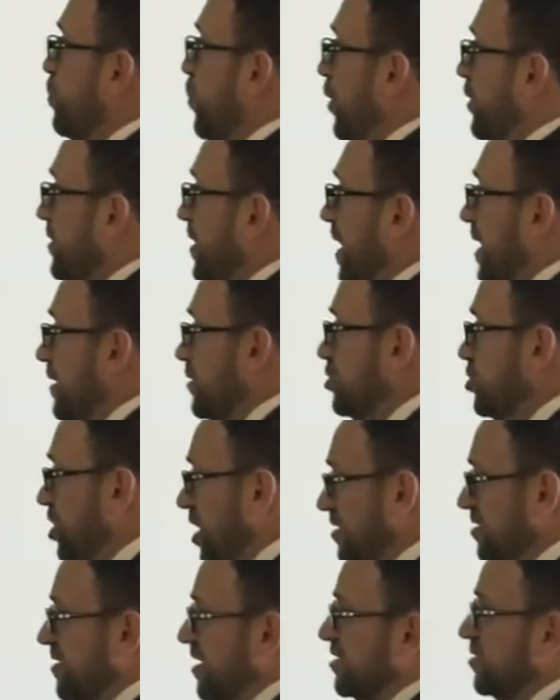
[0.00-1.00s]
put in
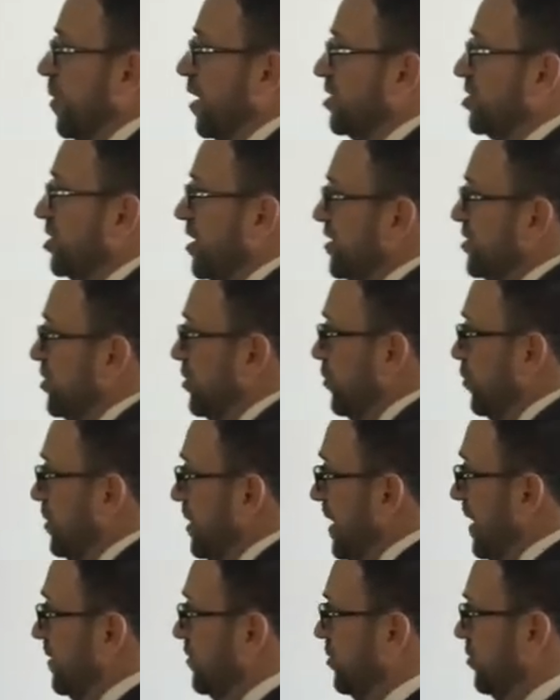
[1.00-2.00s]
just as much as you
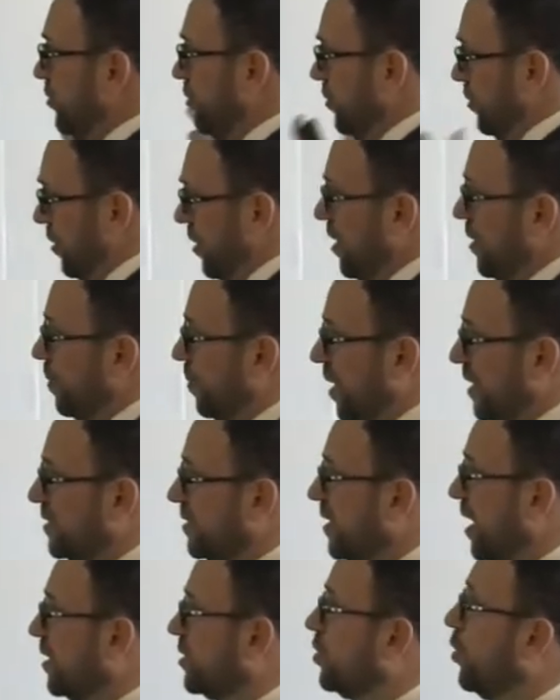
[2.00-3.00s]
need to, but
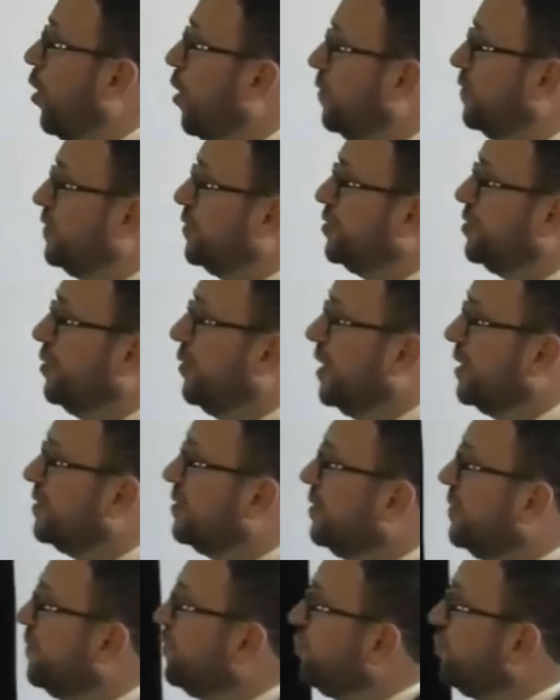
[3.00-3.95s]
not overdo it.